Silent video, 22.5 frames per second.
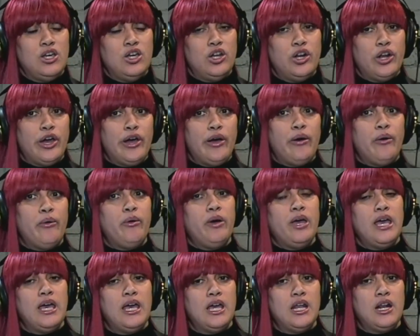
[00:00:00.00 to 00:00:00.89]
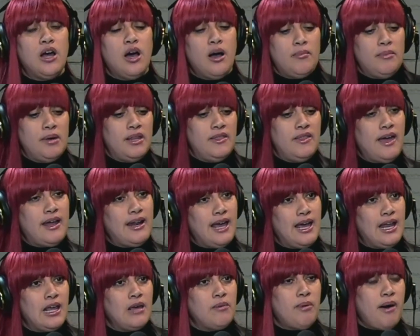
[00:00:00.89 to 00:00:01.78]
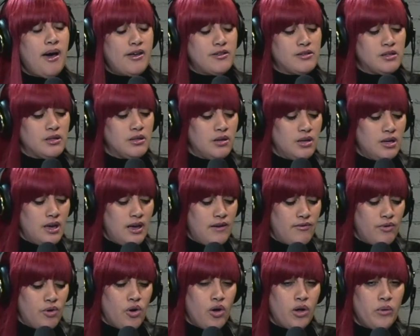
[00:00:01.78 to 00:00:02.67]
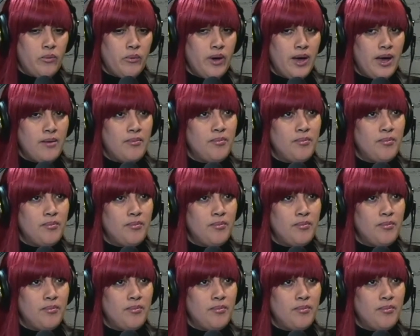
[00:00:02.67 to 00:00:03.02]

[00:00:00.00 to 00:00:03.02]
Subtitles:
And that headache possibly have gone away.